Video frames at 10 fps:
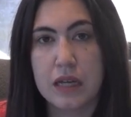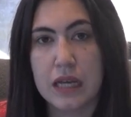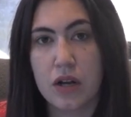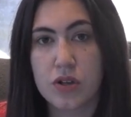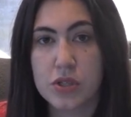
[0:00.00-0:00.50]

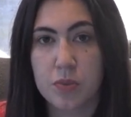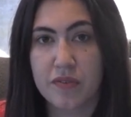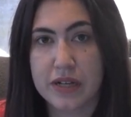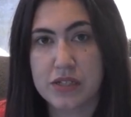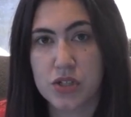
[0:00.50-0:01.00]
It also
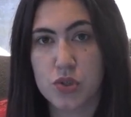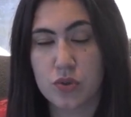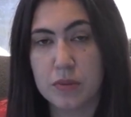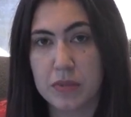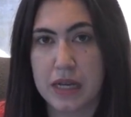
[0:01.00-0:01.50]
provides a
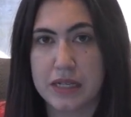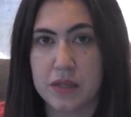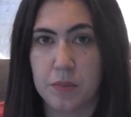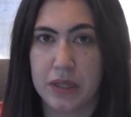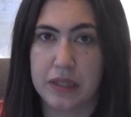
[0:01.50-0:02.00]
streamlined
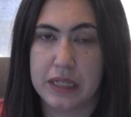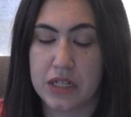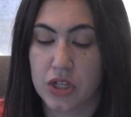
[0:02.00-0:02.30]
ability to